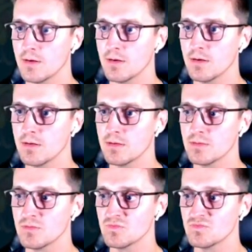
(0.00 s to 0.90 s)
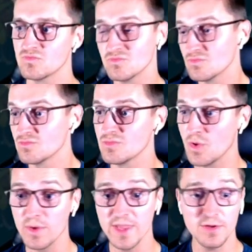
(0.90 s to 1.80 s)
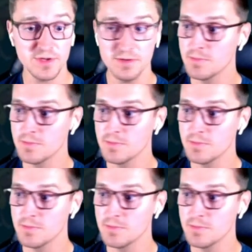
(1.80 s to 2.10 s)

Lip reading: I did just that, which brings me to the